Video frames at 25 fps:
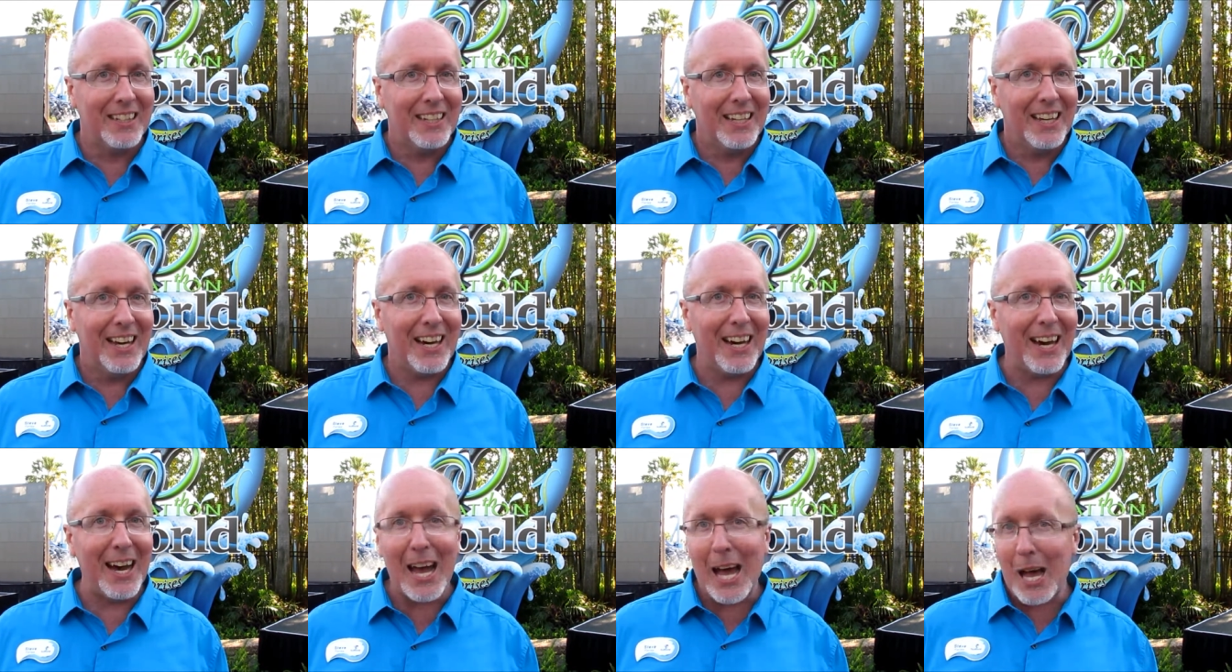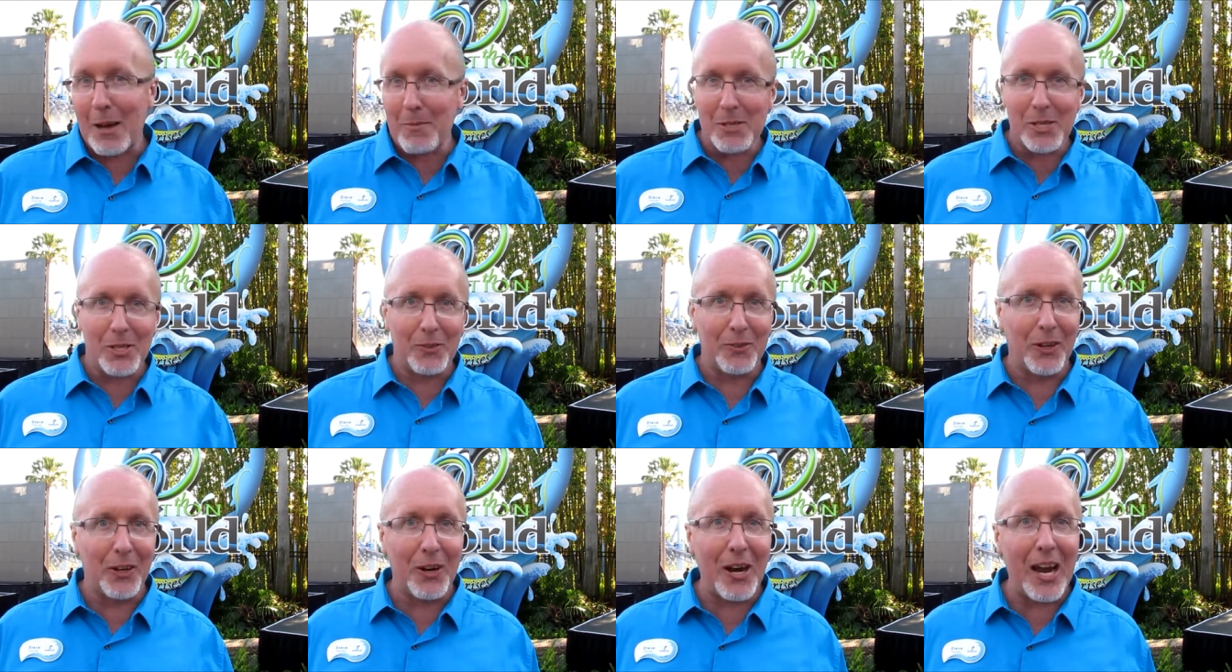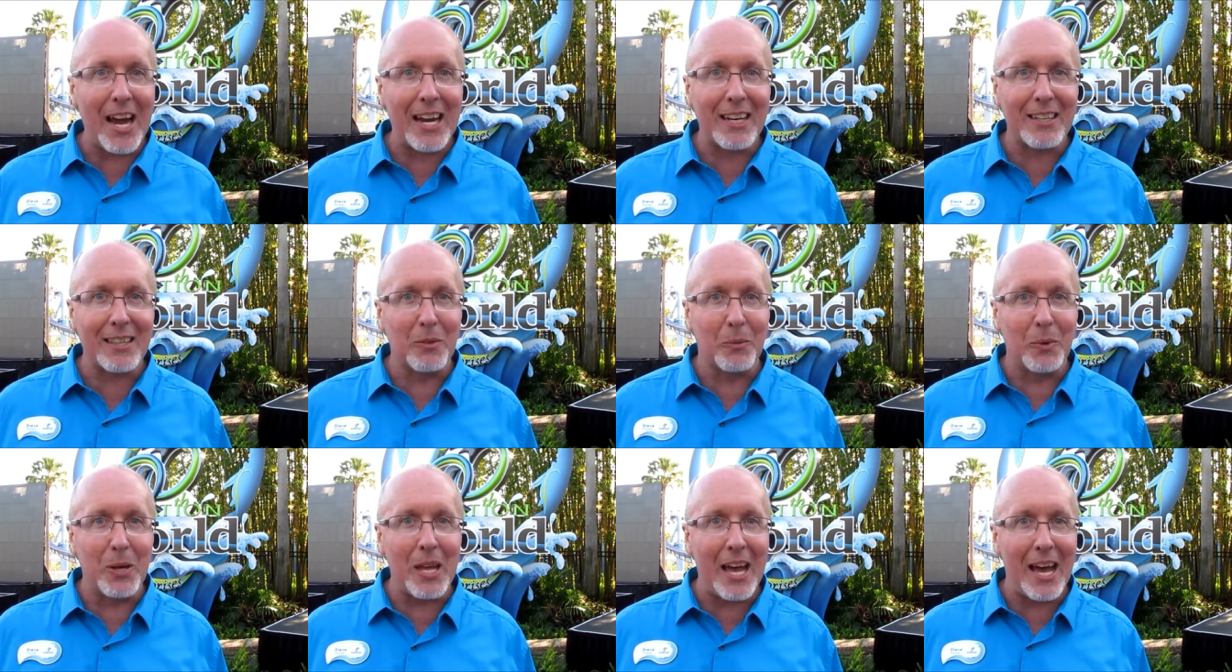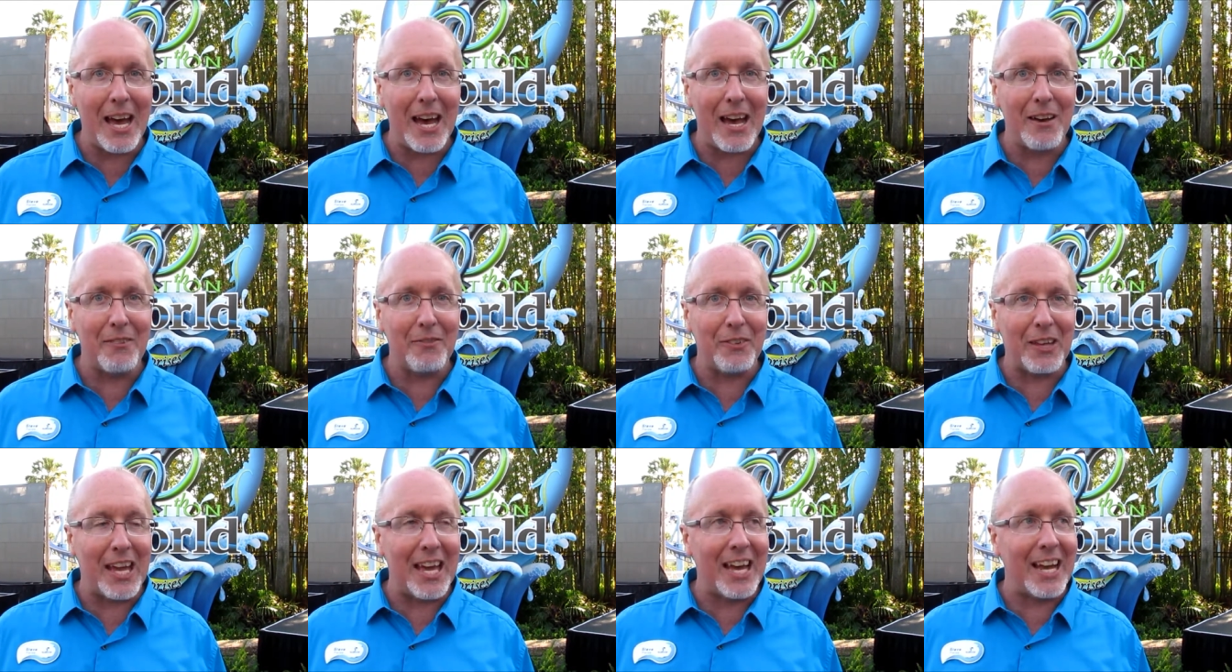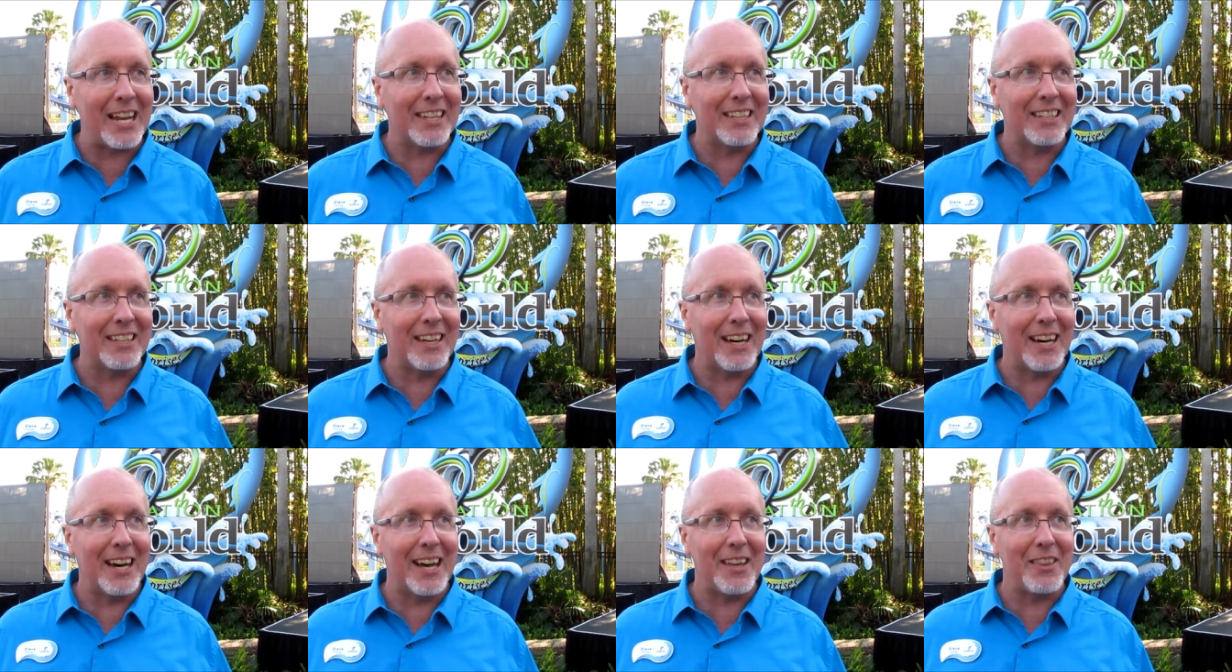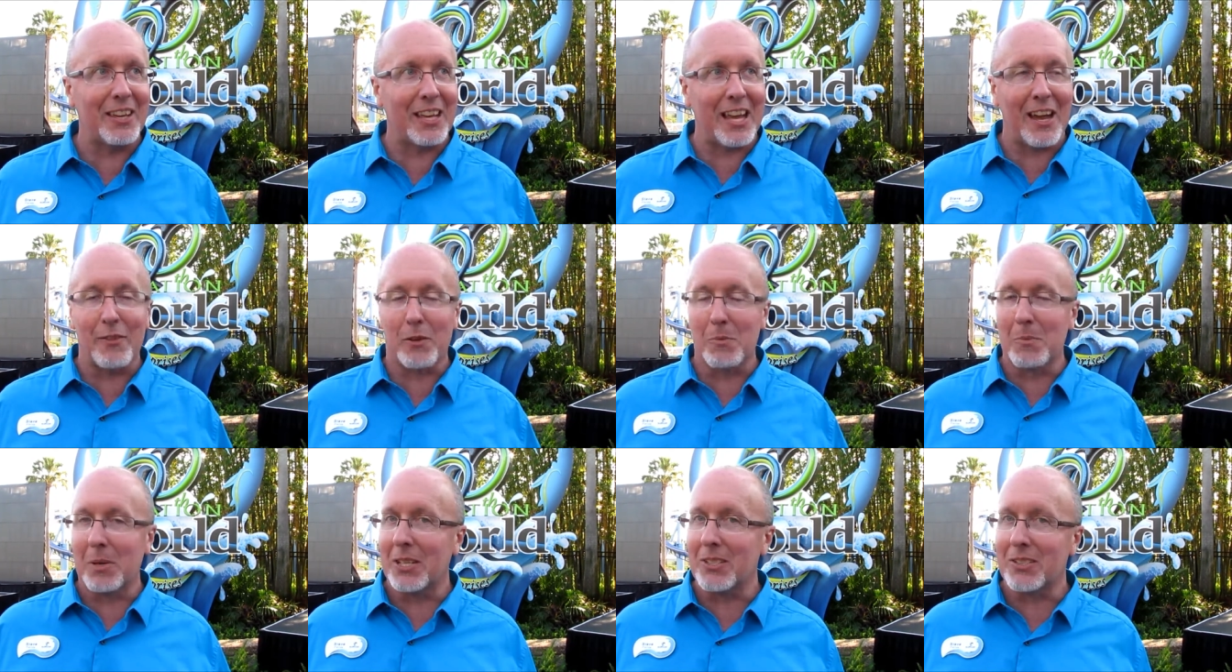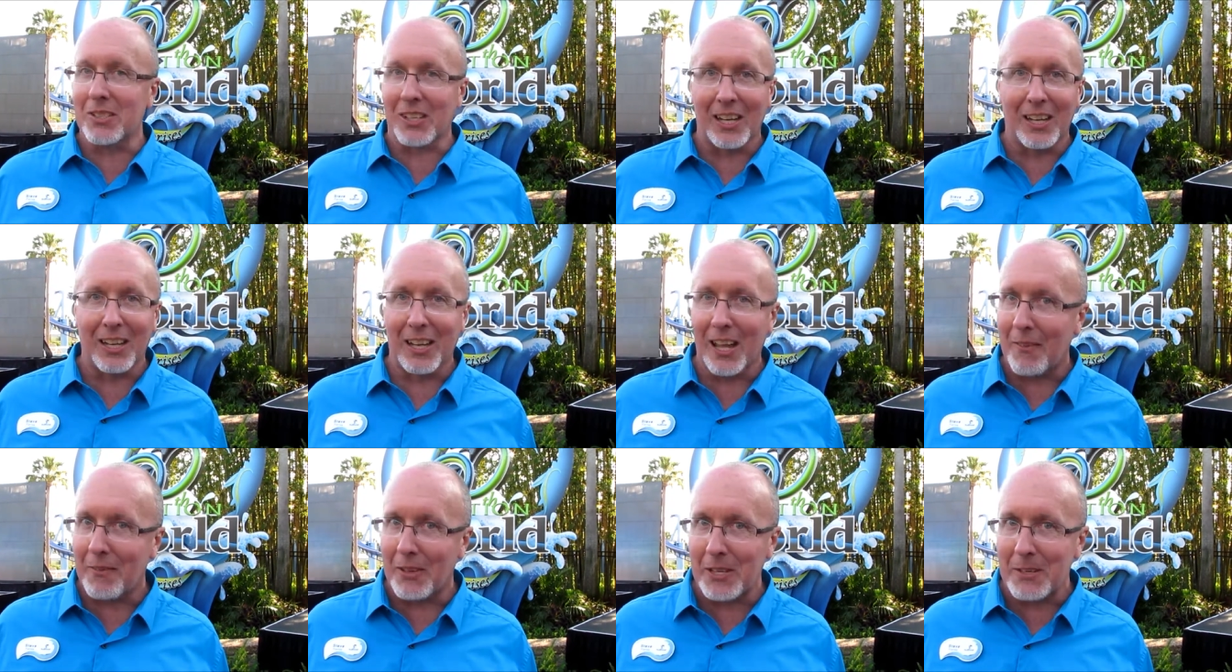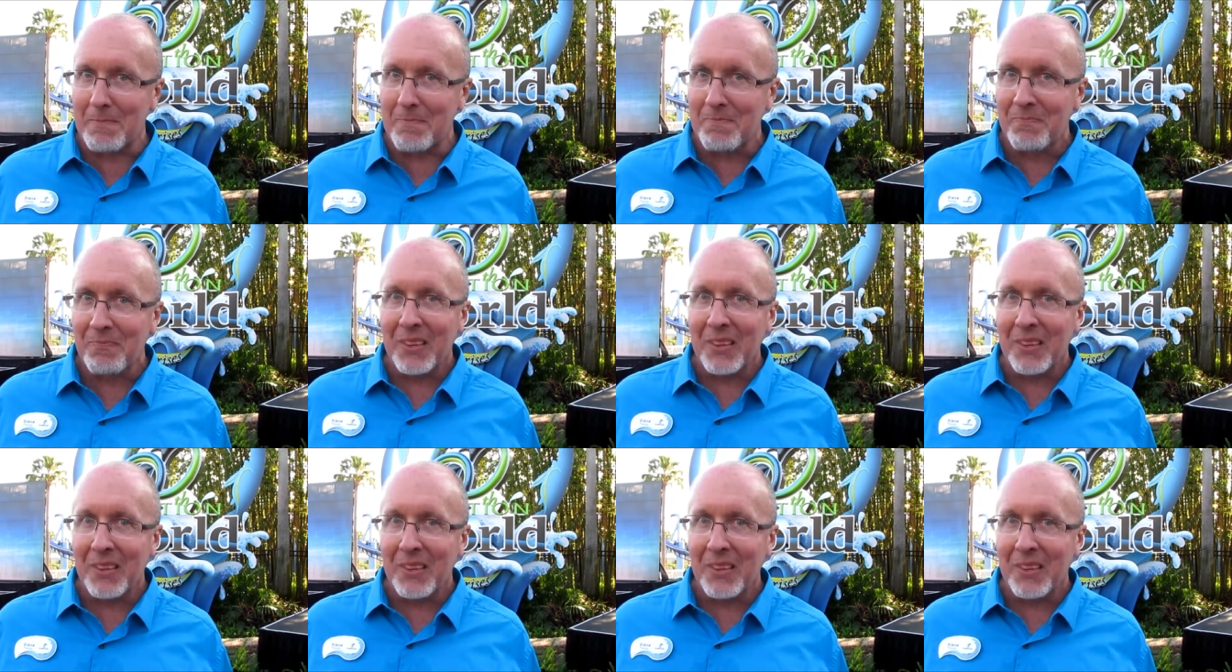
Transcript: Uh, atmosphere act that we have, and uh, I think everybody's going to love it.